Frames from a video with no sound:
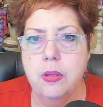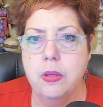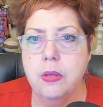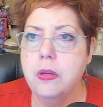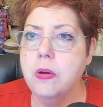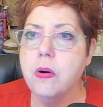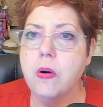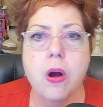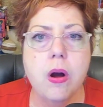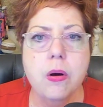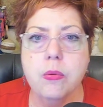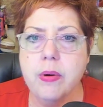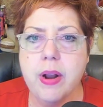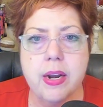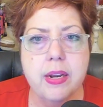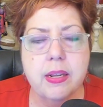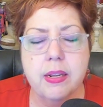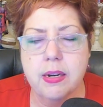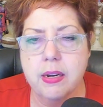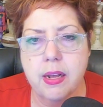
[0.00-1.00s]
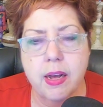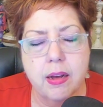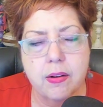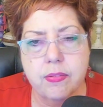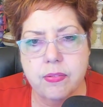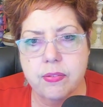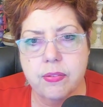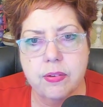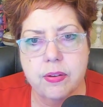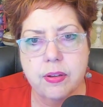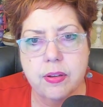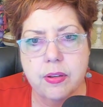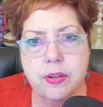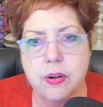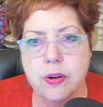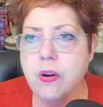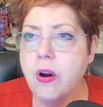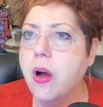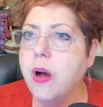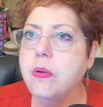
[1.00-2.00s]
You're already enough.
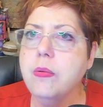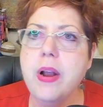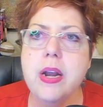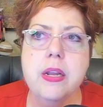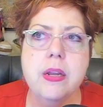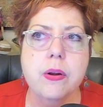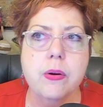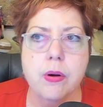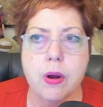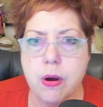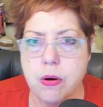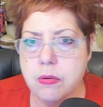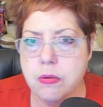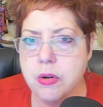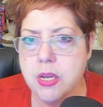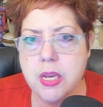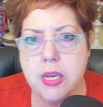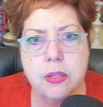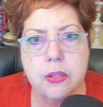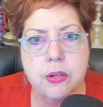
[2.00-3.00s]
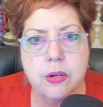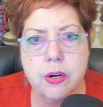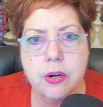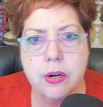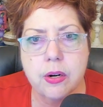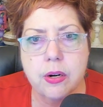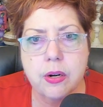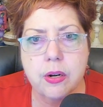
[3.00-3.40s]
You're already your own healer.